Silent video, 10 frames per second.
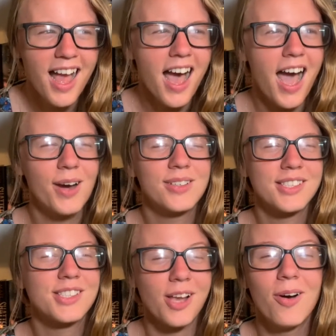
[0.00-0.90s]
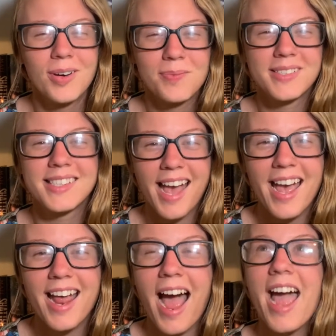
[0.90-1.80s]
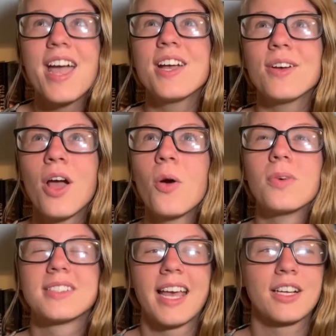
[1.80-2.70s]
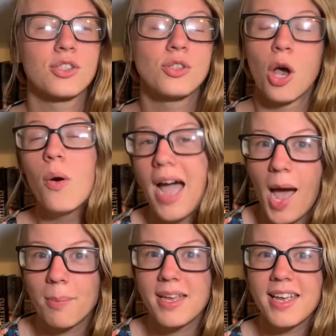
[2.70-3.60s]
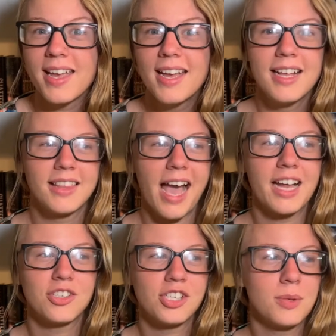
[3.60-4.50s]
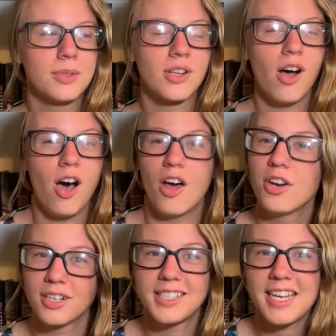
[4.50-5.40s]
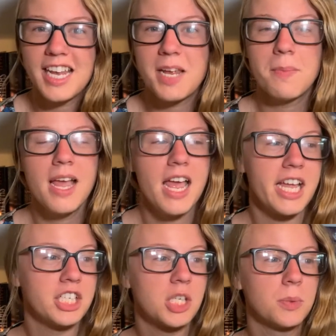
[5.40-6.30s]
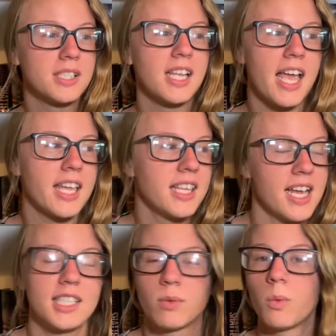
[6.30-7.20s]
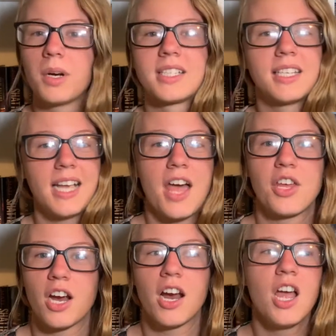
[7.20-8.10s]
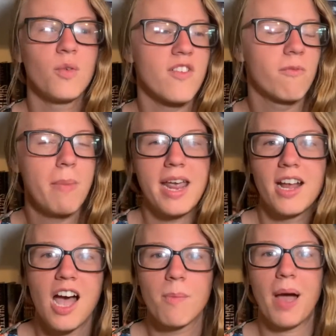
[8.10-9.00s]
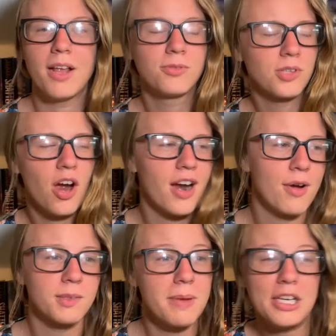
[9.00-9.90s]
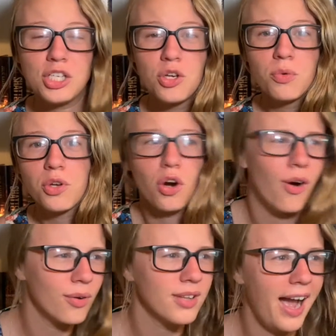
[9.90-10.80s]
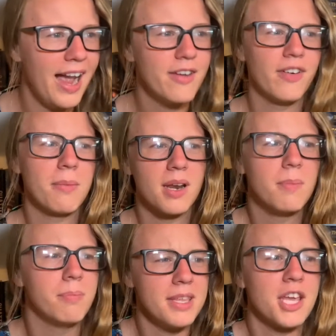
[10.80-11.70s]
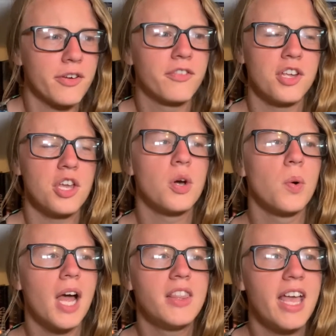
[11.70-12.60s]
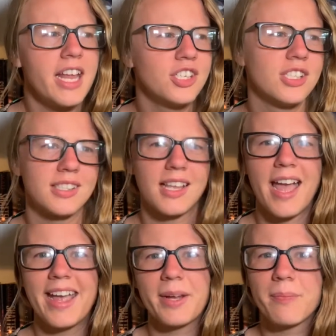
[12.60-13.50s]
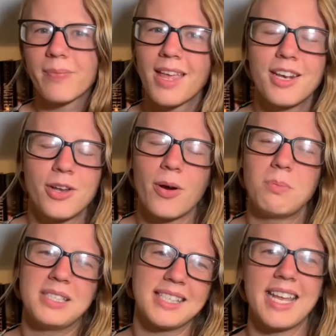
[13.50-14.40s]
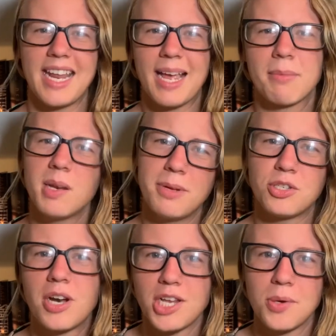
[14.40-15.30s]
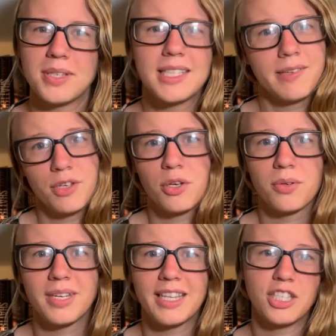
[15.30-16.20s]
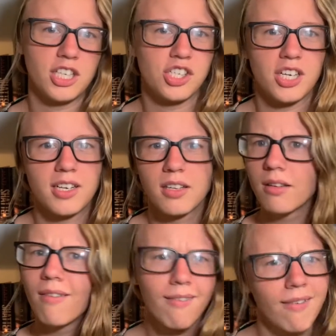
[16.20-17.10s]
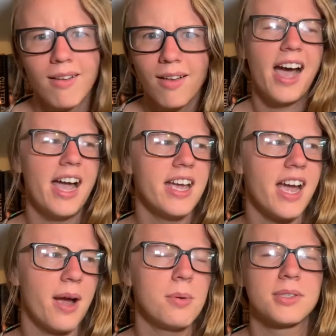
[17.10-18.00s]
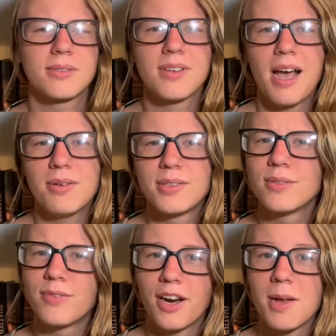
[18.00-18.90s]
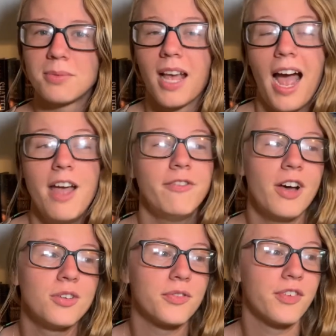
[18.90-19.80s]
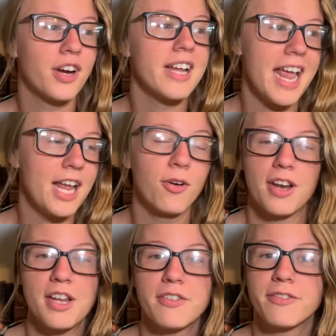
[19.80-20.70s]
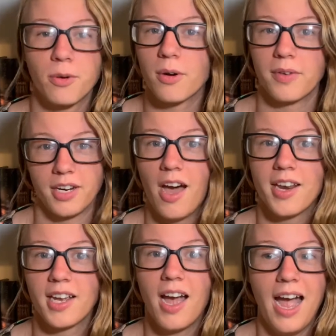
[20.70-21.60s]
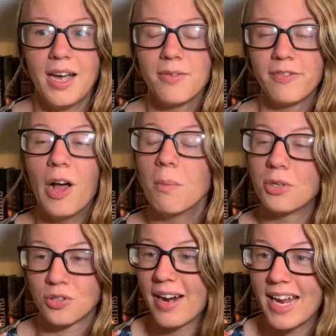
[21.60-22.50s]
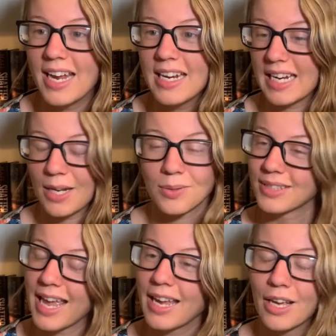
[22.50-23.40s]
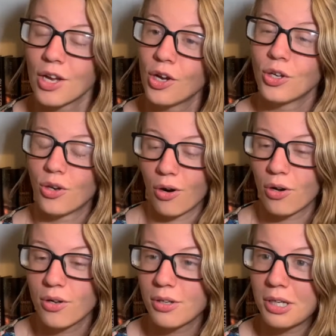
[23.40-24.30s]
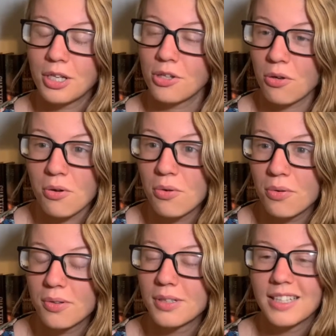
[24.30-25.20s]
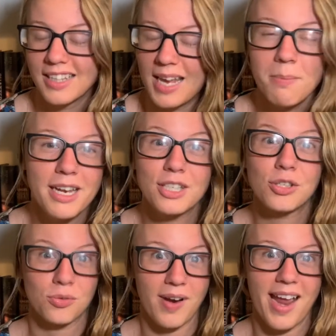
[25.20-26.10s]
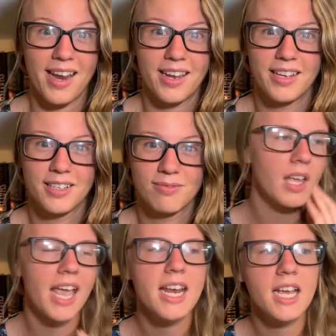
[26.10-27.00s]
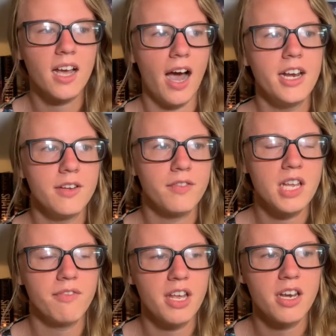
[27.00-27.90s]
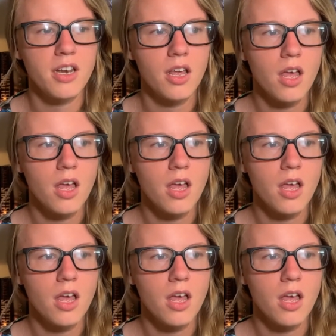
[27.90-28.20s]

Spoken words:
I was so upset. I was like so happy that she was on her team and she was like, yes, we'll work together. We've made up. I'm sorry I was mean to you your whole life. I'm gonna be there for you. And then she's like, no, I'm just kidding. I'm gonna betray you and leave you in the dungeon. I was very upset. I felt very angry for Renata. I felt betrayed and I was like, girl, you led me astray. And it kind of even